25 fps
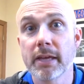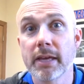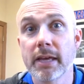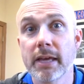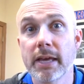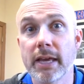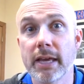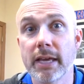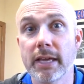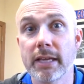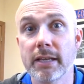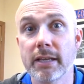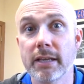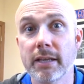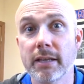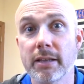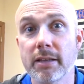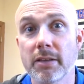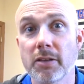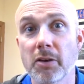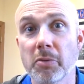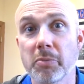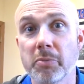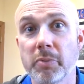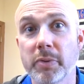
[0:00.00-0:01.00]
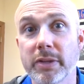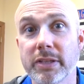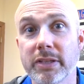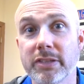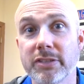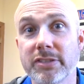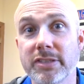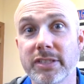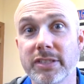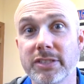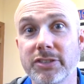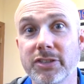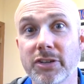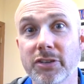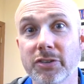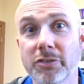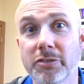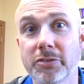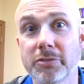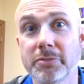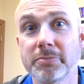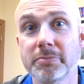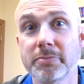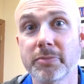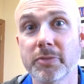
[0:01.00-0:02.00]
and uh, hope we get to see each other
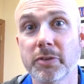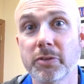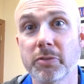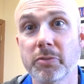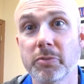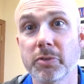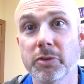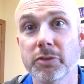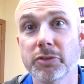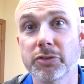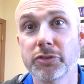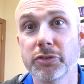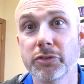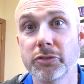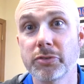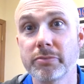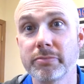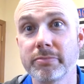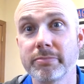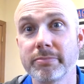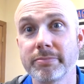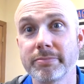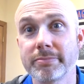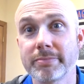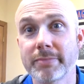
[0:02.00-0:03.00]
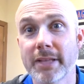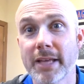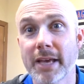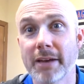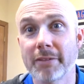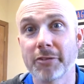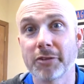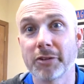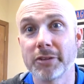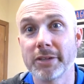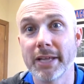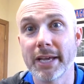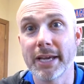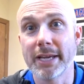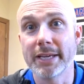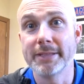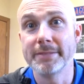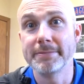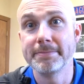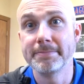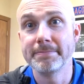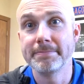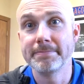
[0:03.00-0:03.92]
real soon. Have a good day.